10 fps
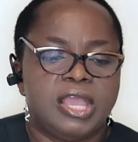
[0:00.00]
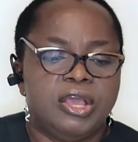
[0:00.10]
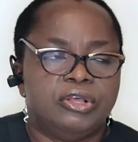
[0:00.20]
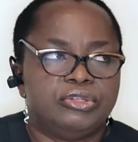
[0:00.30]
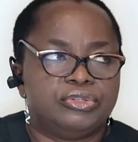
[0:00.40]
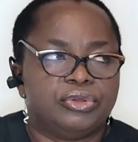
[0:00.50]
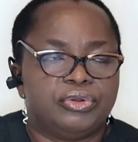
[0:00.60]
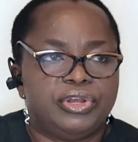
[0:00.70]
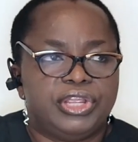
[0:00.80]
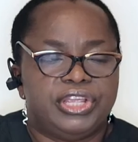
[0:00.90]
So
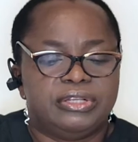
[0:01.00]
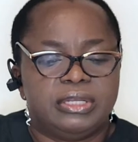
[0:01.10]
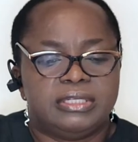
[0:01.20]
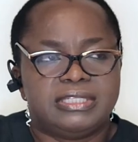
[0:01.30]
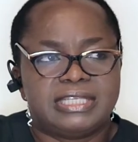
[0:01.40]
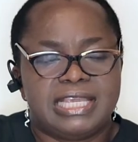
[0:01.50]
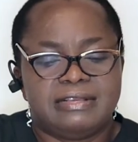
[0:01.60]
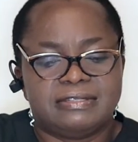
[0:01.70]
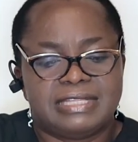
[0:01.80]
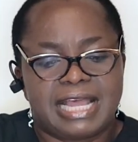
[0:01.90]
the
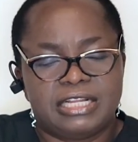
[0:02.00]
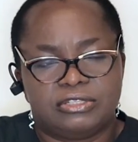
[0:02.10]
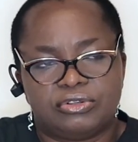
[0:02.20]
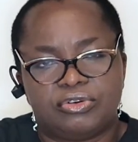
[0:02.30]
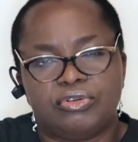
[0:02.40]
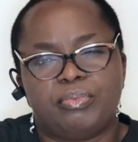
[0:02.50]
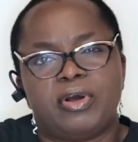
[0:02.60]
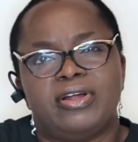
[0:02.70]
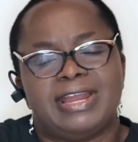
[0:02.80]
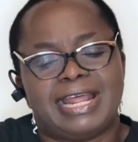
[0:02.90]
skills that is grouped
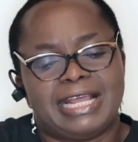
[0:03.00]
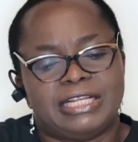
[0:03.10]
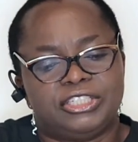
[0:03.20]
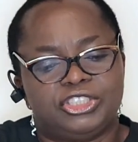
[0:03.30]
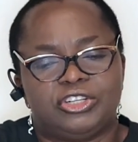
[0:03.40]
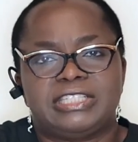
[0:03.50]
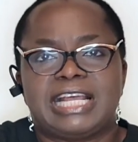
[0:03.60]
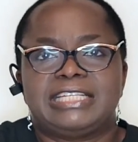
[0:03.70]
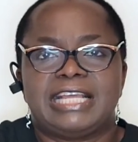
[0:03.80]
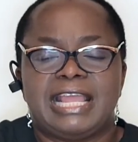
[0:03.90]
under shorter
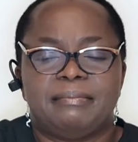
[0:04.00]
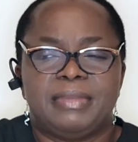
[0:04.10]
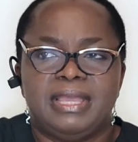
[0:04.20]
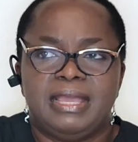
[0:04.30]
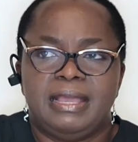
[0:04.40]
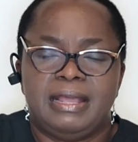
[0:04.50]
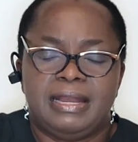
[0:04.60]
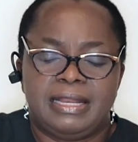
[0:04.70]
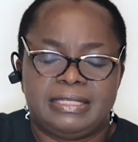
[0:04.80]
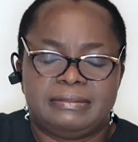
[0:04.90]
time,
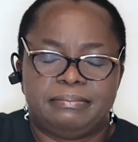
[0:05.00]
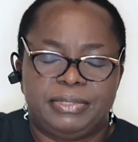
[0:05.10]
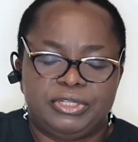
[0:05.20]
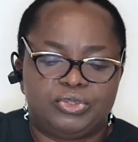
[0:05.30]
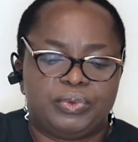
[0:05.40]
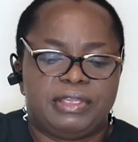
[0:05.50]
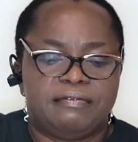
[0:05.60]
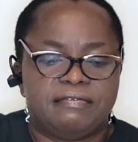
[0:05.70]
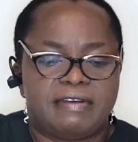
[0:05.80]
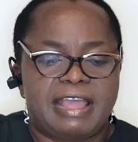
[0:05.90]
this
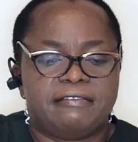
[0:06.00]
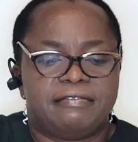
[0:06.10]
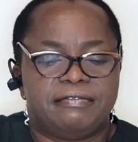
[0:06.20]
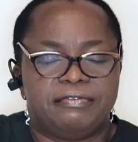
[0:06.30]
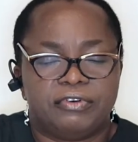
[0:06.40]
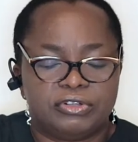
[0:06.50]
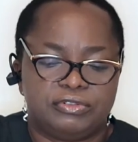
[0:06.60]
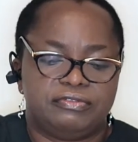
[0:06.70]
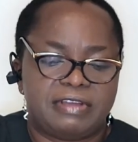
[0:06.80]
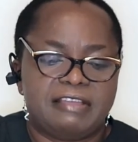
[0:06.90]
between five, four to
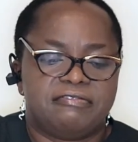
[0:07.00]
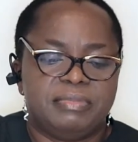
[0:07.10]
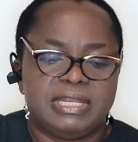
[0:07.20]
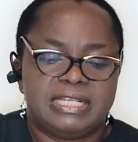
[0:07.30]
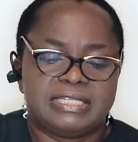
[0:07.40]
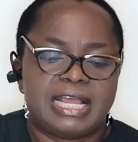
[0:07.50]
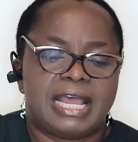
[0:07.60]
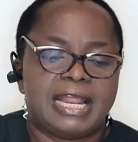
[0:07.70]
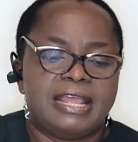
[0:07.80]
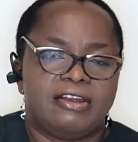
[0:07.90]
five minutes are
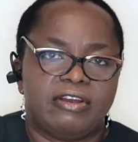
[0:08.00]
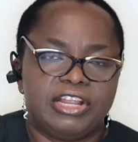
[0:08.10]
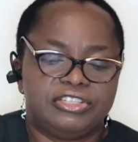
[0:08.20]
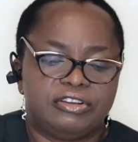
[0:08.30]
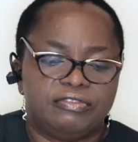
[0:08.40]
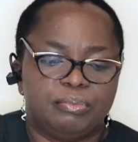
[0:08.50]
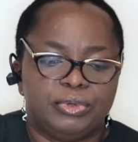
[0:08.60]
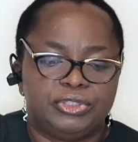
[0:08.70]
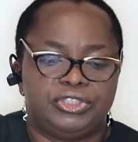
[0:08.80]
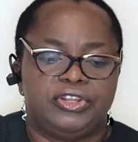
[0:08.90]
range of
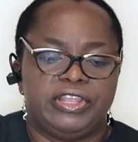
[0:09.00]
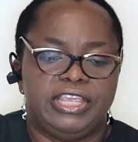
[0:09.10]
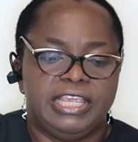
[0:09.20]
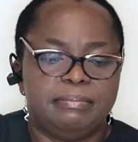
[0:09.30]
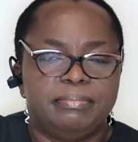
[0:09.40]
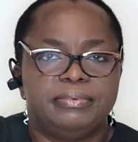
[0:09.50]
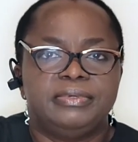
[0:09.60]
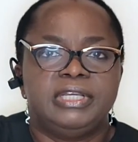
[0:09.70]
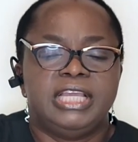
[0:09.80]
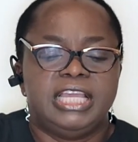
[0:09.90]
motion hip,
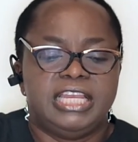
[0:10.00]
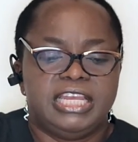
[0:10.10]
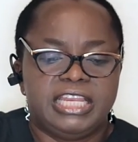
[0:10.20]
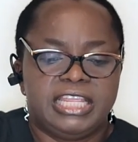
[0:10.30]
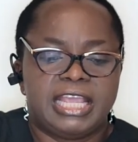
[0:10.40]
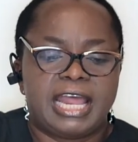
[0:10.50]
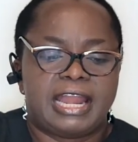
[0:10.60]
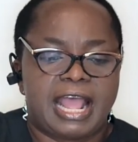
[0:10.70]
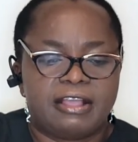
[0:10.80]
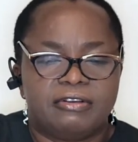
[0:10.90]
knee and
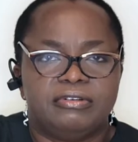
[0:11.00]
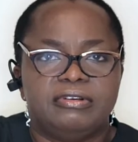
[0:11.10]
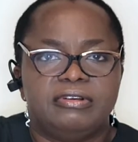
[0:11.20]
ankle,